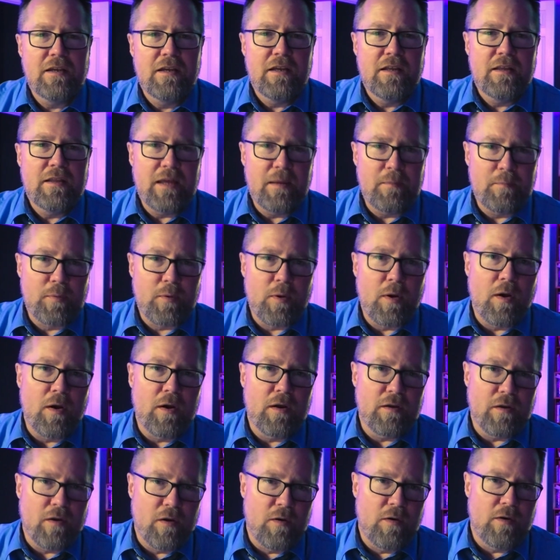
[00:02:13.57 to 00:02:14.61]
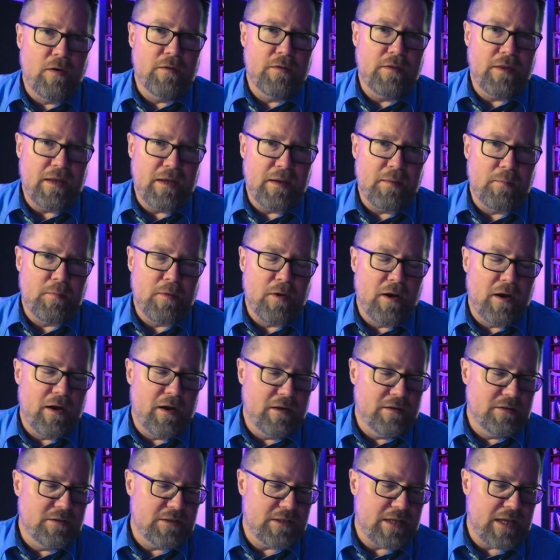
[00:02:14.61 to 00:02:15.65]
that brought on the
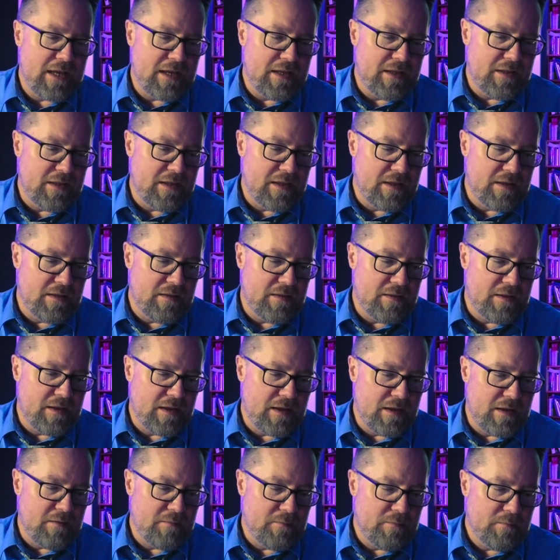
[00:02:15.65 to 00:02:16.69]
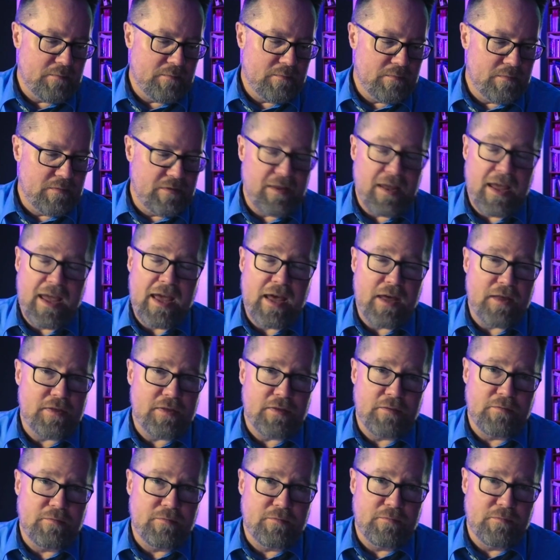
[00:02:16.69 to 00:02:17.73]
emrods and then the death
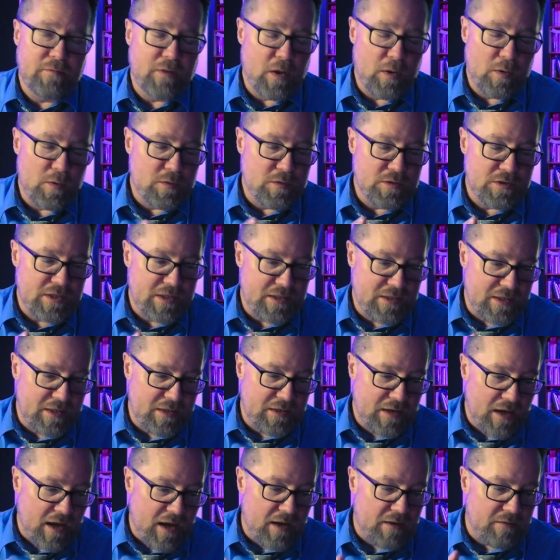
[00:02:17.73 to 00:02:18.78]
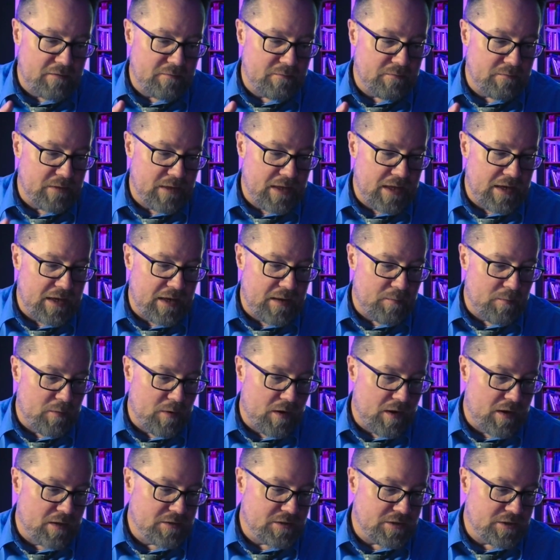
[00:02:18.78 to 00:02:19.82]
of those that did not get
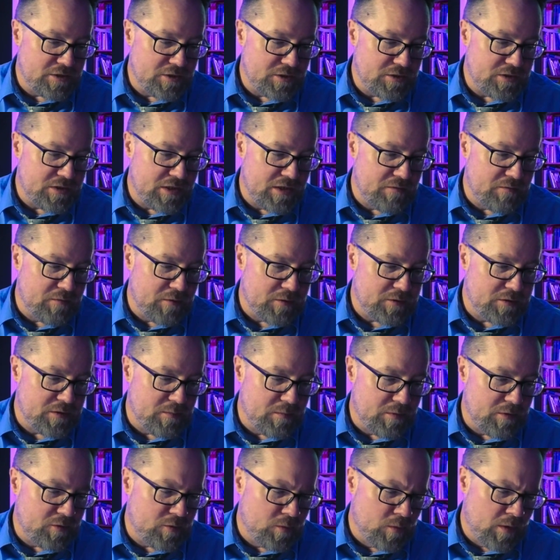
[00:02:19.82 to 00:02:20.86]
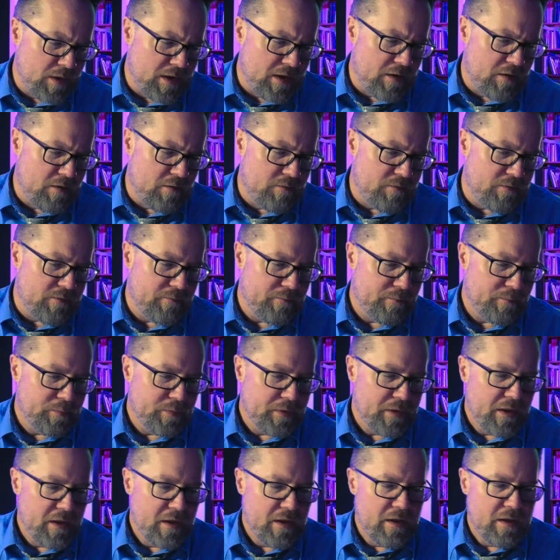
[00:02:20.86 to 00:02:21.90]
emrods, as you see in verse number 12
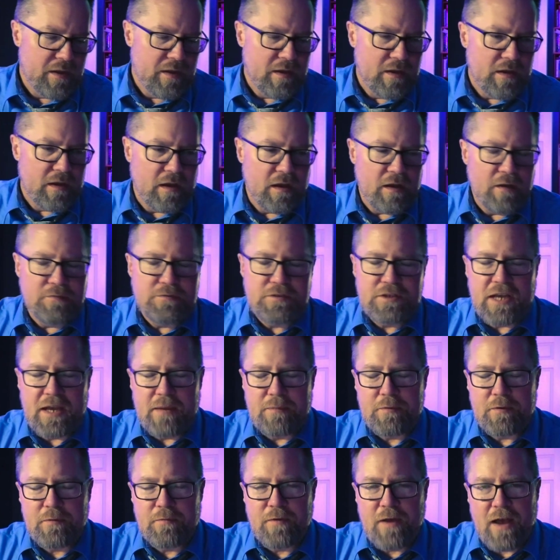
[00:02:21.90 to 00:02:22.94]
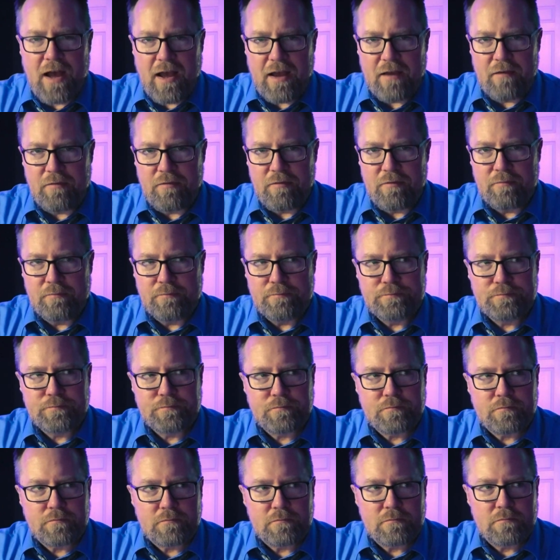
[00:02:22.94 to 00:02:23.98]
of chapter 5.
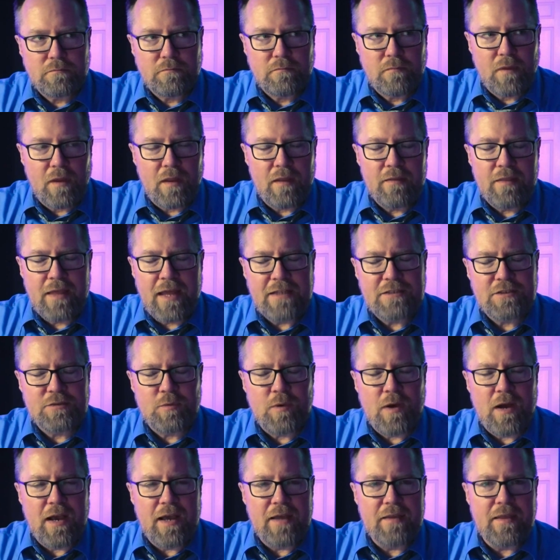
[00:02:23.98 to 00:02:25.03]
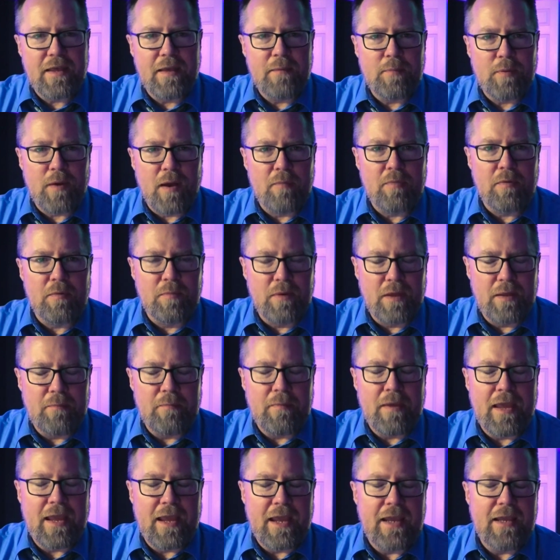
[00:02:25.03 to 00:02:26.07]
That's why they probably
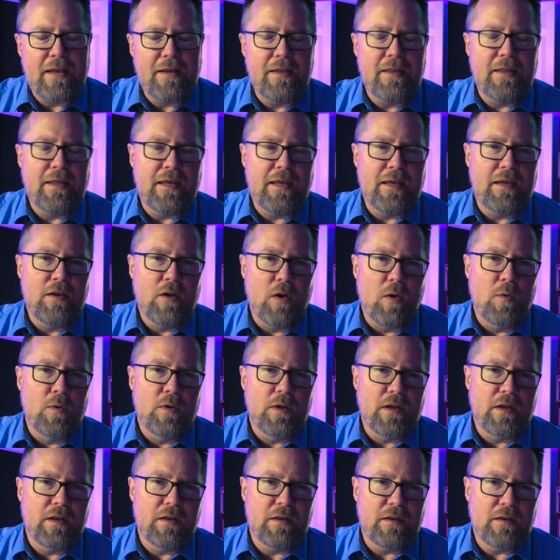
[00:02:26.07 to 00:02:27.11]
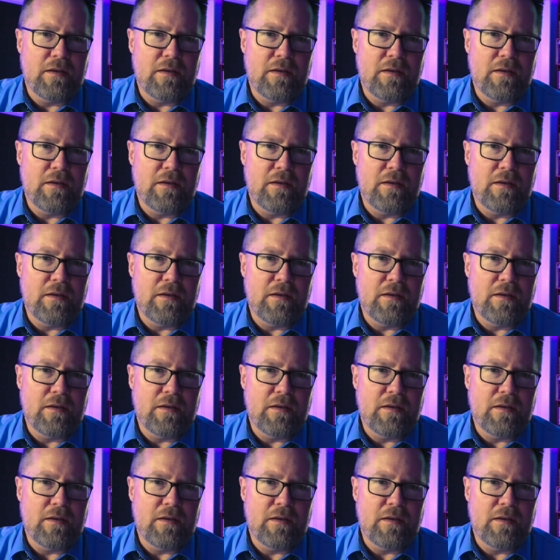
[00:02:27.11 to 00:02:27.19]
made the golden